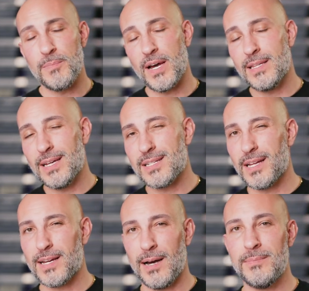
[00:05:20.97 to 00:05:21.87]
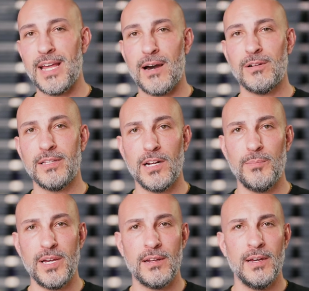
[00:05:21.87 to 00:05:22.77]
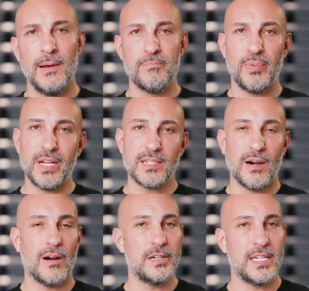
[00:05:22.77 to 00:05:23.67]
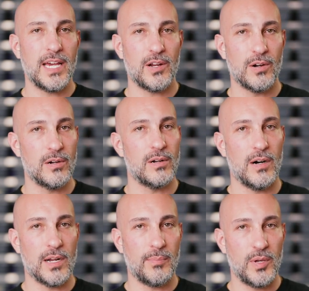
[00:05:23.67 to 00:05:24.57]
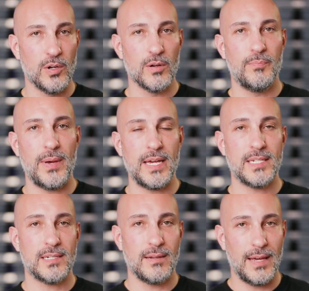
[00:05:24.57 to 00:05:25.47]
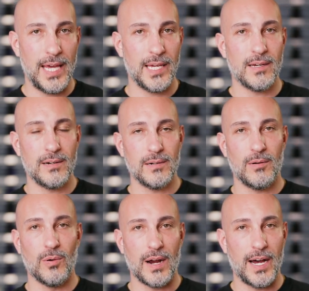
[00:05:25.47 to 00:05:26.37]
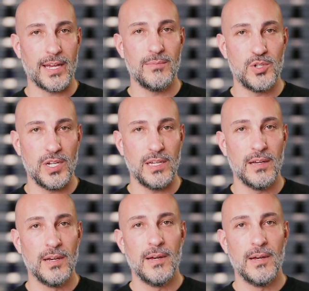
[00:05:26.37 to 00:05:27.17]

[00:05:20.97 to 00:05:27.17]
I think it's going to come down a little bit, but it's hard to get hurt on a pure base Inca or IMG.